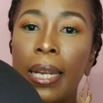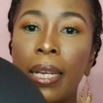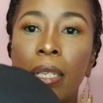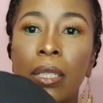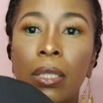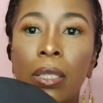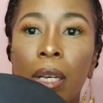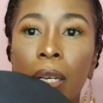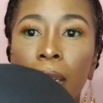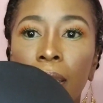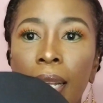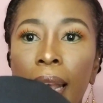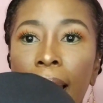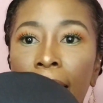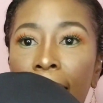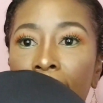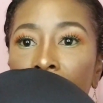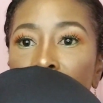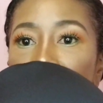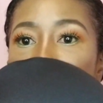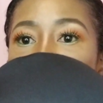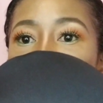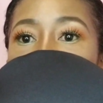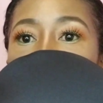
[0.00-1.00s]
And it does
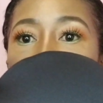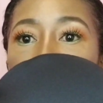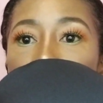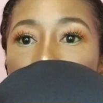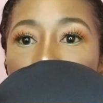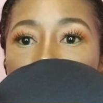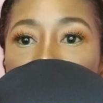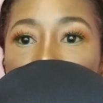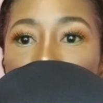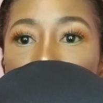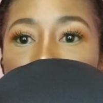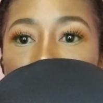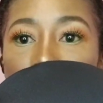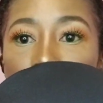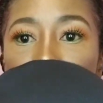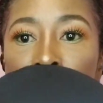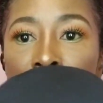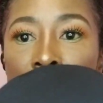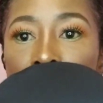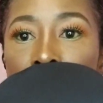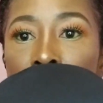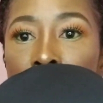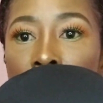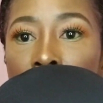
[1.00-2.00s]
have another
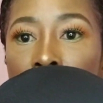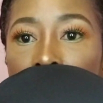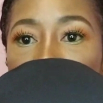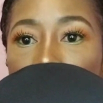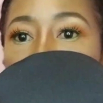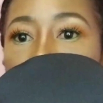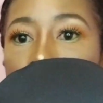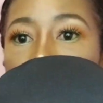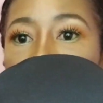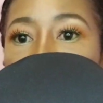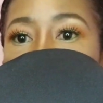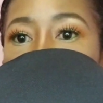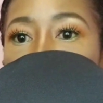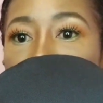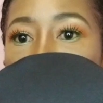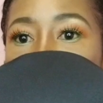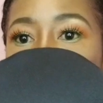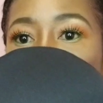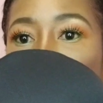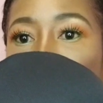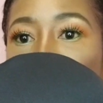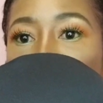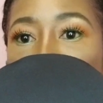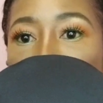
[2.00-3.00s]
built-in
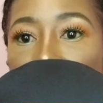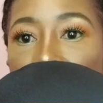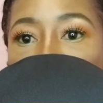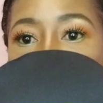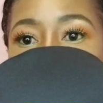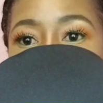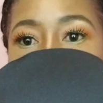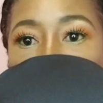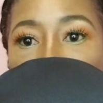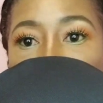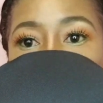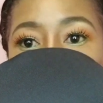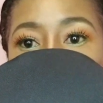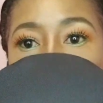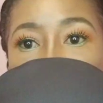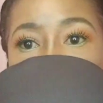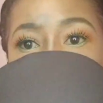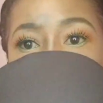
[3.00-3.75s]
type of flexible